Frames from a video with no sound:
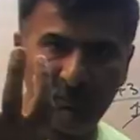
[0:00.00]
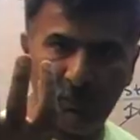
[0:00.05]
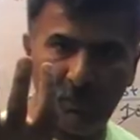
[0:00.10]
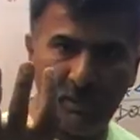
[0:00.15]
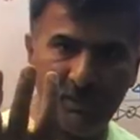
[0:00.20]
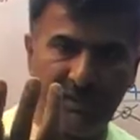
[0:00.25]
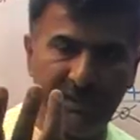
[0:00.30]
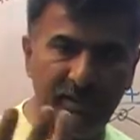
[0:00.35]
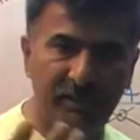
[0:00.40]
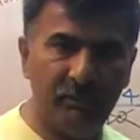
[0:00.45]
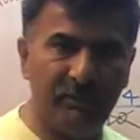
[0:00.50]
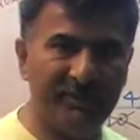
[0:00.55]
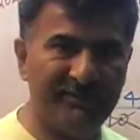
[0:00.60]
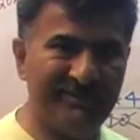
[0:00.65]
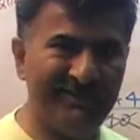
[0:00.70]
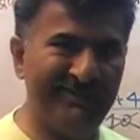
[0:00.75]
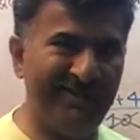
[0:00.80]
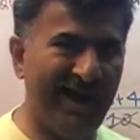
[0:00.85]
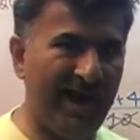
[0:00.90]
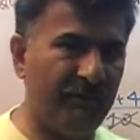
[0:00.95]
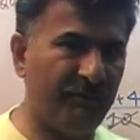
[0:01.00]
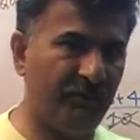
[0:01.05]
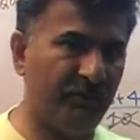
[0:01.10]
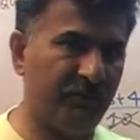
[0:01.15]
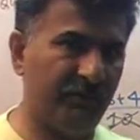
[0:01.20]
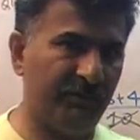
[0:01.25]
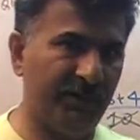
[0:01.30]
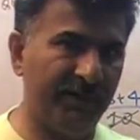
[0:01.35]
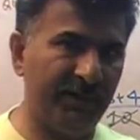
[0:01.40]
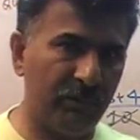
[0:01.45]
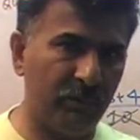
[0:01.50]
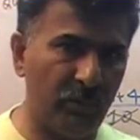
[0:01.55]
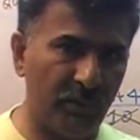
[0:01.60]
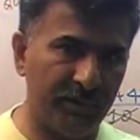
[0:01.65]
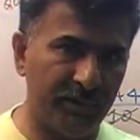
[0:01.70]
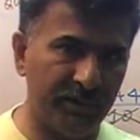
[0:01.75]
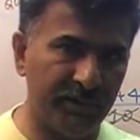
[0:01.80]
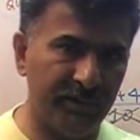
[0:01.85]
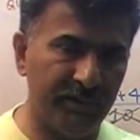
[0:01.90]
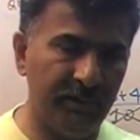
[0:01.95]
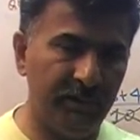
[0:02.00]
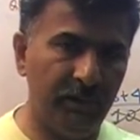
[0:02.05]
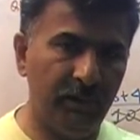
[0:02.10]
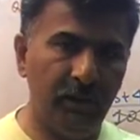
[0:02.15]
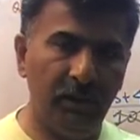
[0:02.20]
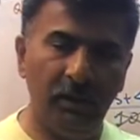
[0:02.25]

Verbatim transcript: quantity versus half of some other quantity.